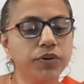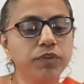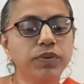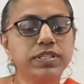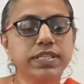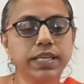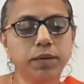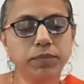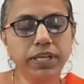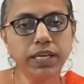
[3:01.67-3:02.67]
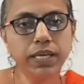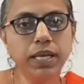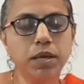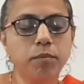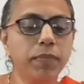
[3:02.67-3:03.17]
with CMD
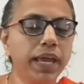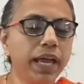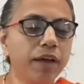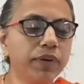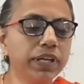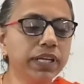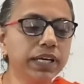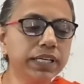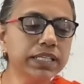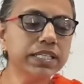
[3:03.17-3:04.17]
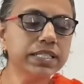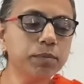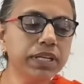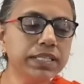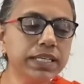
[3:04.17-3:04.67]
may have a learning
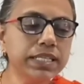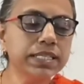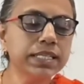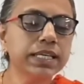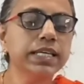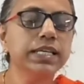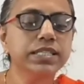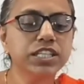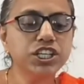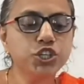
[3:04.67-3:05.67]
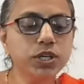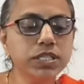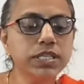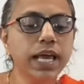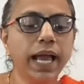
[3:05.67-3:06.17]
disabilities, seizures
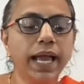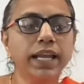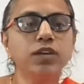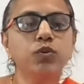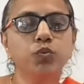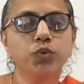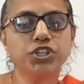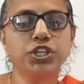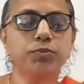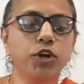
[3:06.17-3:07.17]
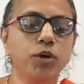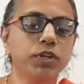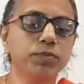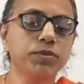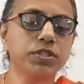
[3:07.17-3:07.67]
and vision
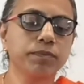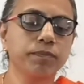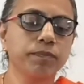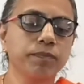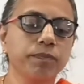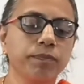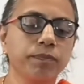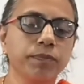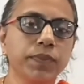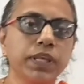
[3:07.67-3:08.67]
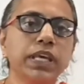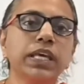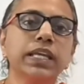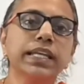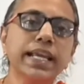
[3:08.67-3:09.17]
problems.
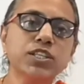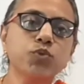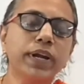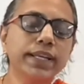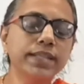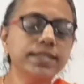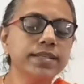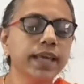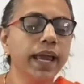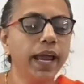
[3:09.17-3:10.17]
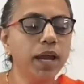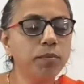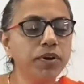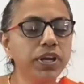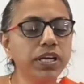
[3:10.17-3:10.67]
Next one is
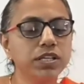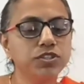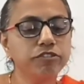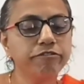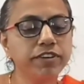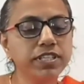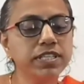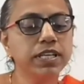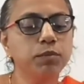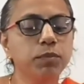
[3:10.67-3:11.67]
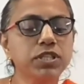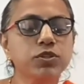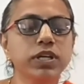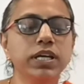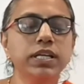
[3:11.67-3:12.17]
Emery-Dreifuss
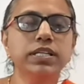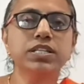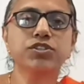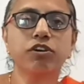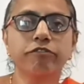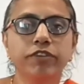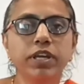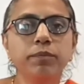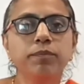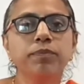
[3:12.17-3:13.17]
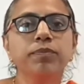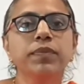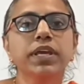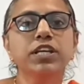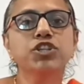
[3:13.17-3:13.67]
muscular dystrophy.
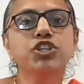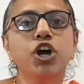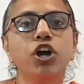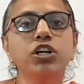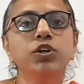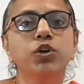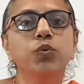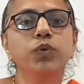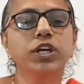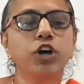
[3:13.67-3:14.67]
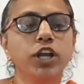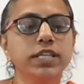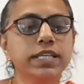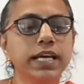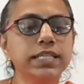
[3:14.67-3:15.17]
In short, we call it
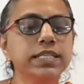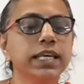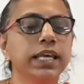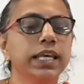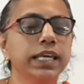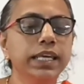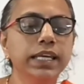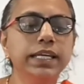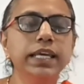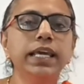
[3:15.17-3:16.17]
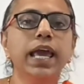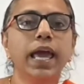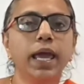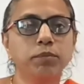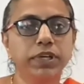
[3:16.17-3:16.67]
as
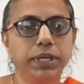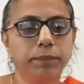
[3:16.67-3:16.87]
EDMD.